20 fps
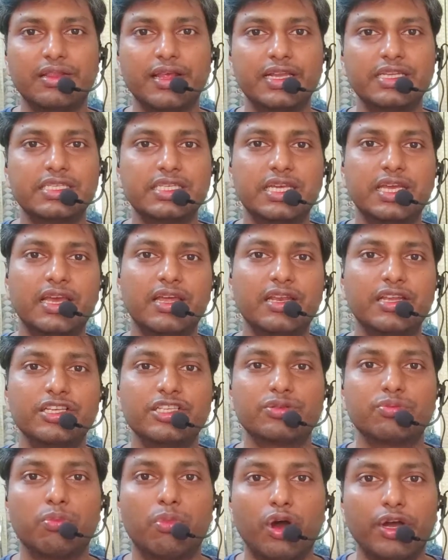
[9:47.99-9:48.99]
Their skin
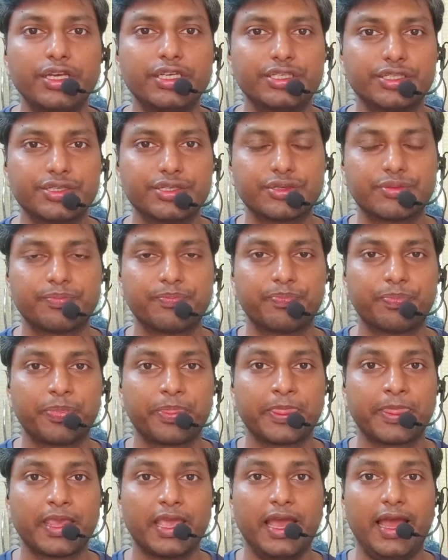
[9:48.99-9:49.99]
is moist,
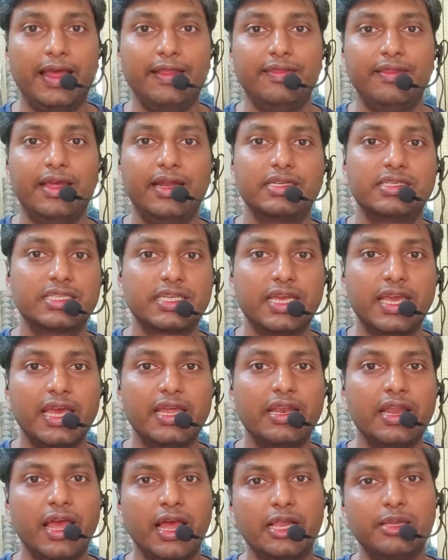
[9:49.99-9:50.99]
and that
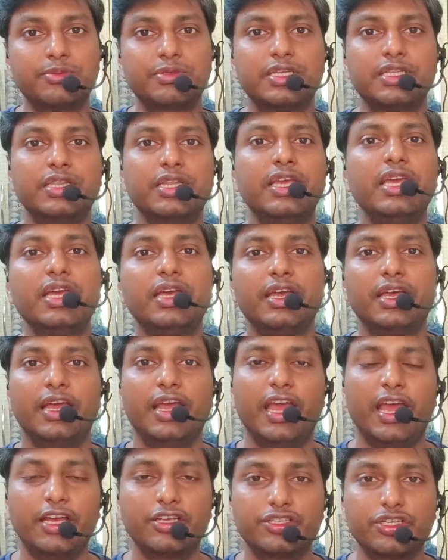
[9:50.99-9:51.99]
skin helps in the
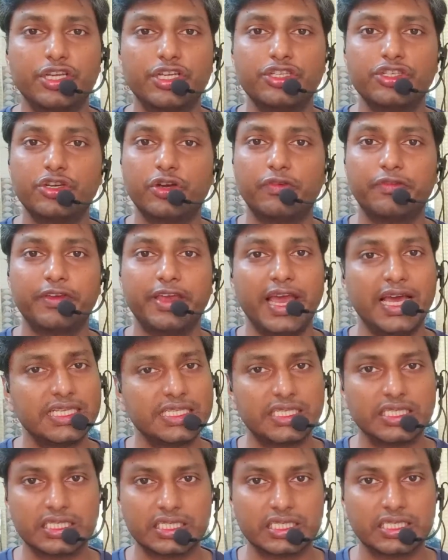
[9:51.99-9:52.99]
exchange of
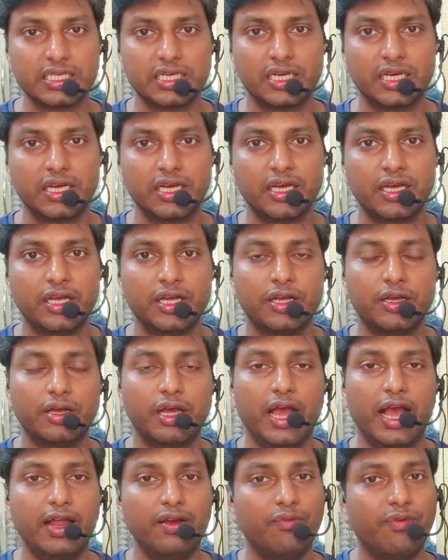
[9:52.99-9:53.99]
gases.
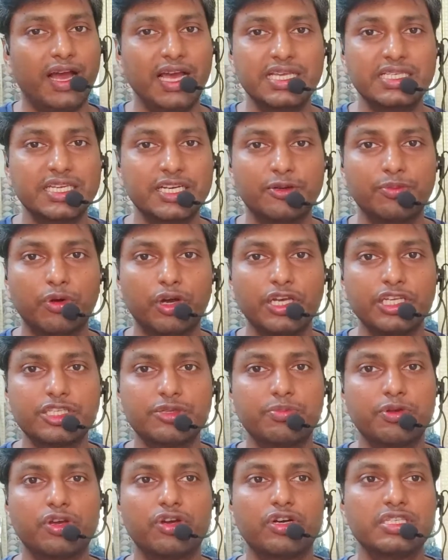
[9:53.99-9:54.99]
And why is it
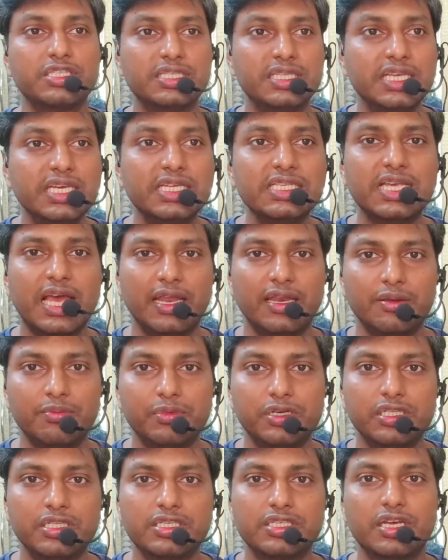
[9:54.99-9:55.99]
moist? Because these
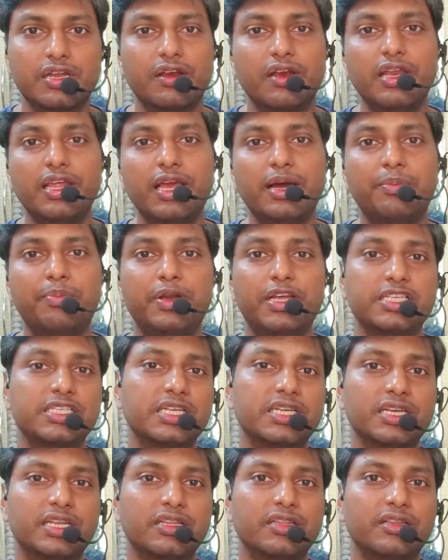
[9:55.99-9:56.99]
animals generally are
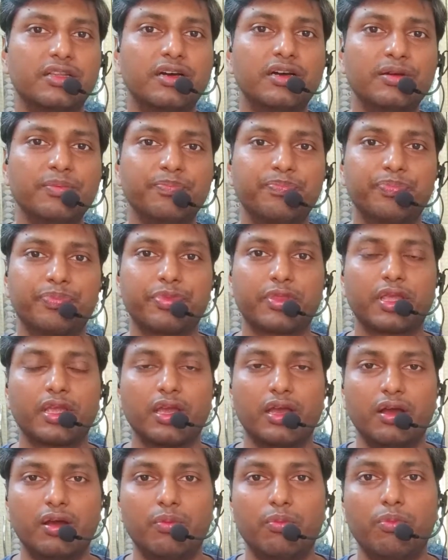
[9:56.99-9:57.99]
present in the
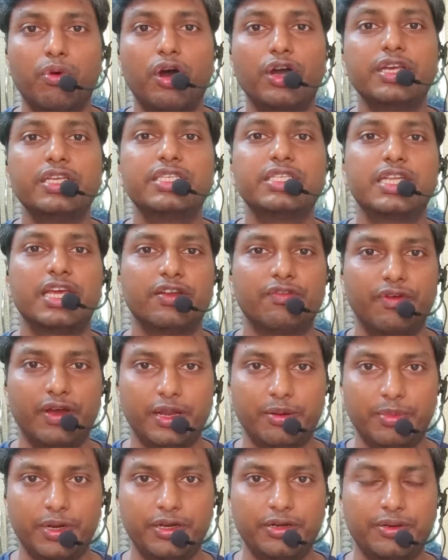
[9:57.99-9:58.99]
moist
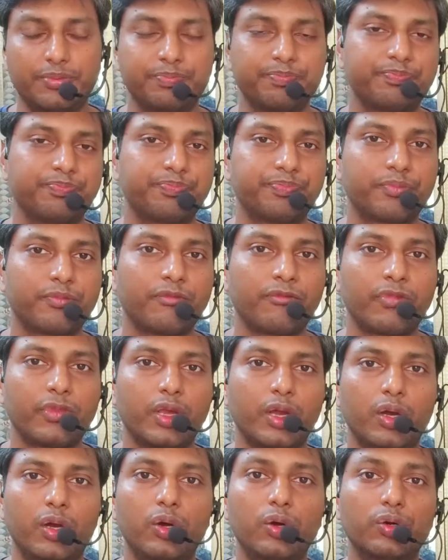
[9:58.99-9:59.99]
environment.
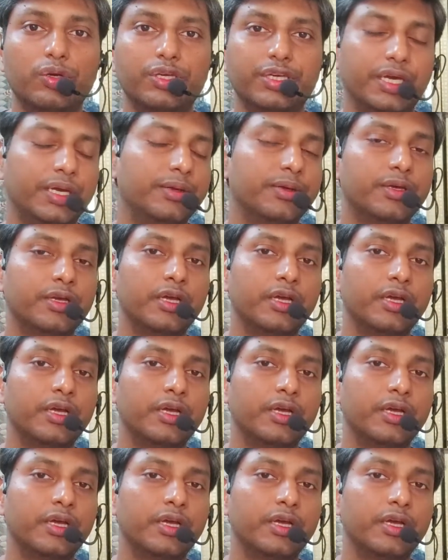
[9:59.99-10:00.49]
Okay.